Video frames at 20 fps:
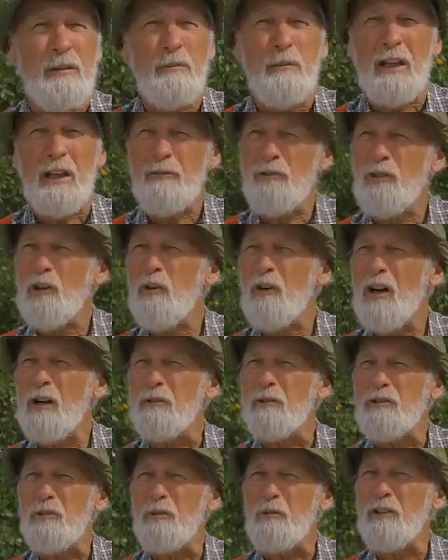But even though I
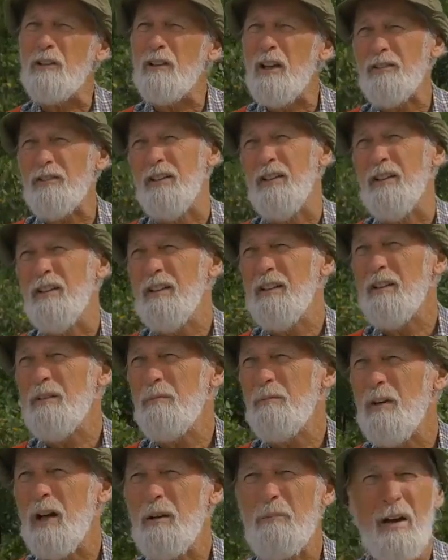was doing nothing,
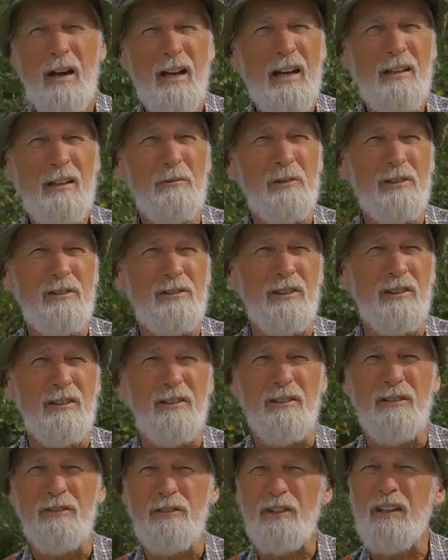my mind was
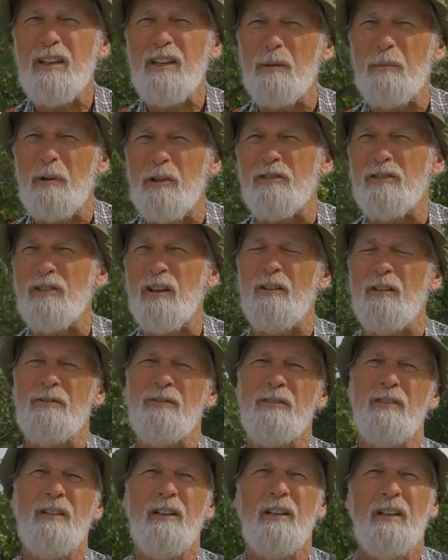still thinking about stuff.
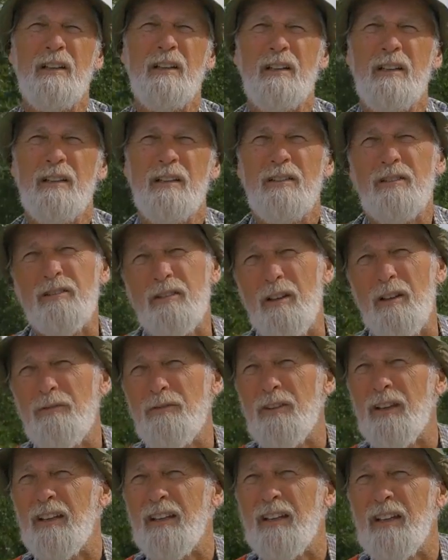Stuff
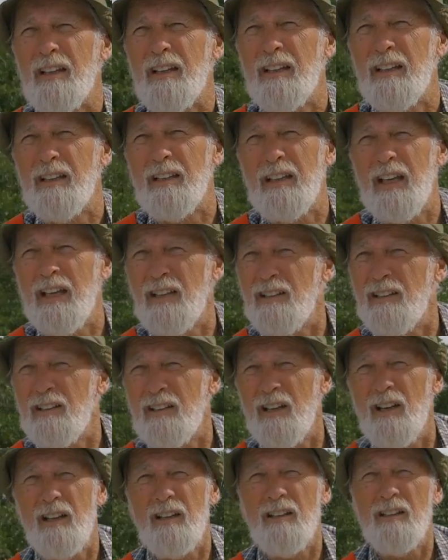that I hadn't
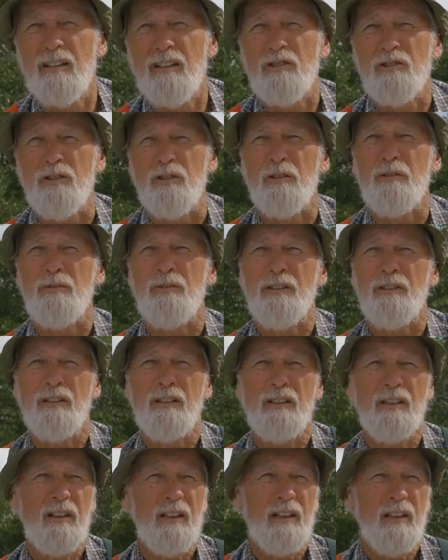done and should have.
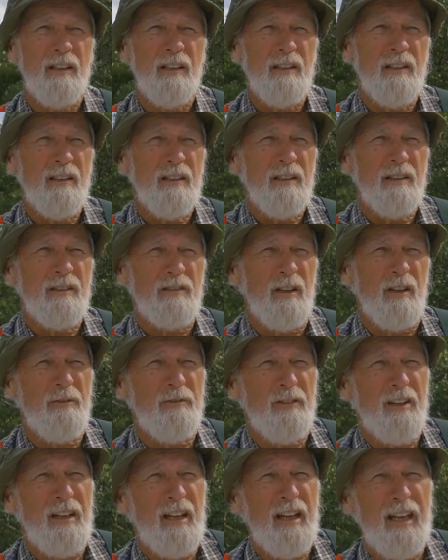
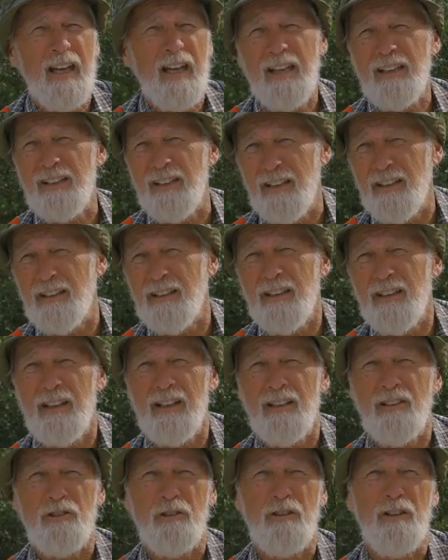Stuff that I had done
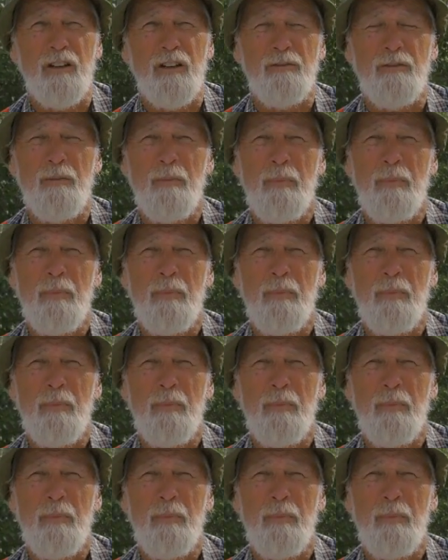and shouldn't have.